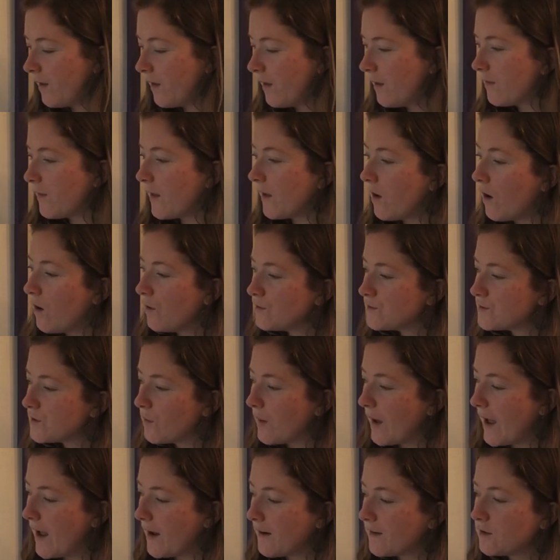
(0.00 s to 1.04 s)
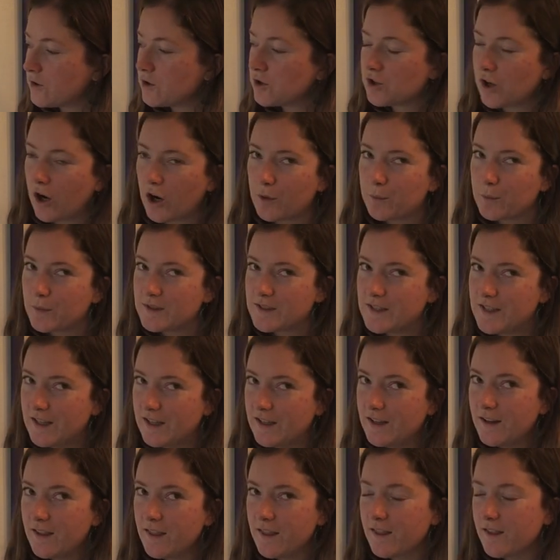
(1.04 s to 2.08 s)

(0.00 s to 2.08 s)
They also had sharp teeth.